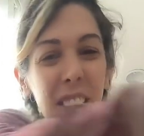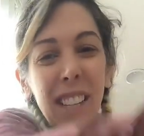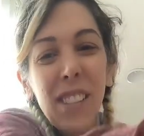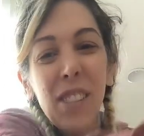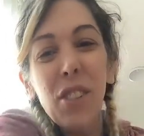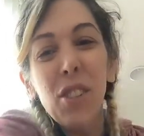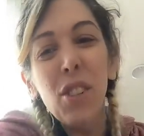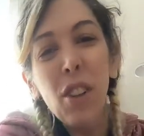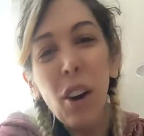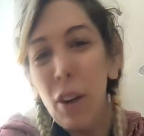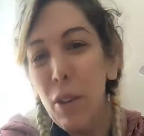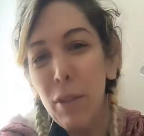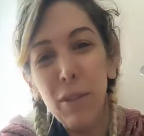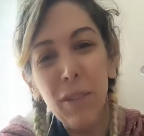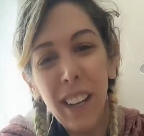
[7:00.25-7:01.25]
It's
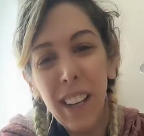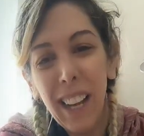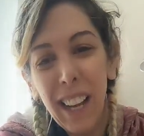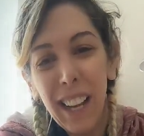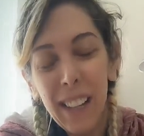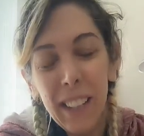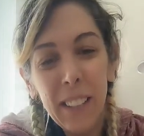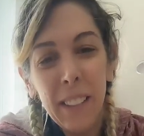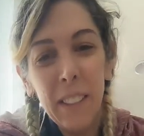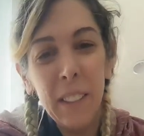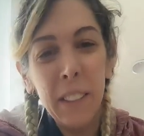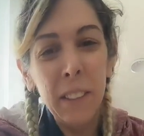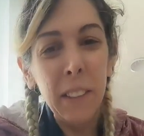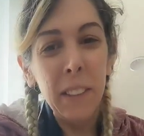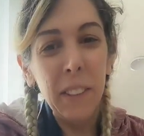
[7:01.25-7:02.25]
so funny.
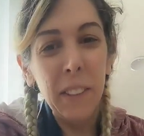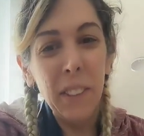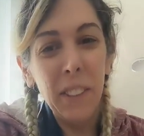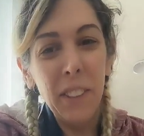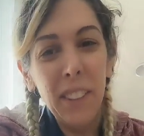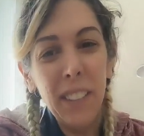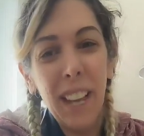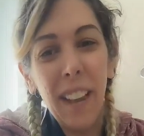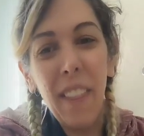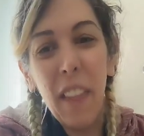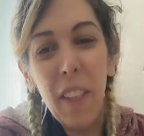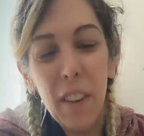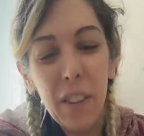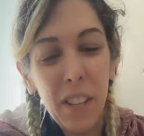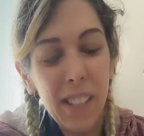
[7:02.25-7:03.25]
And
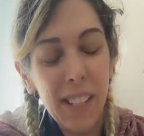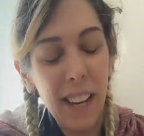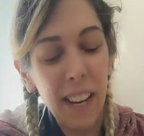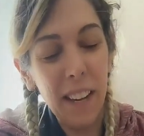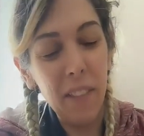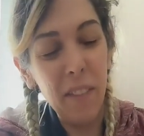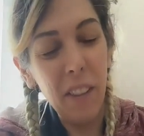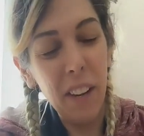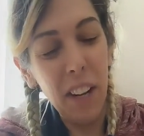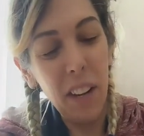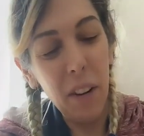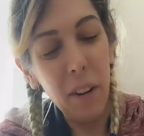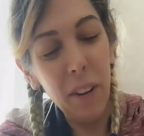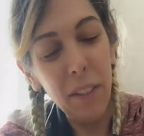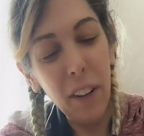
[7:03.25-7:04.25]
then there's a second
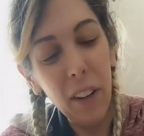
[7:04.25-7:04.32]
video of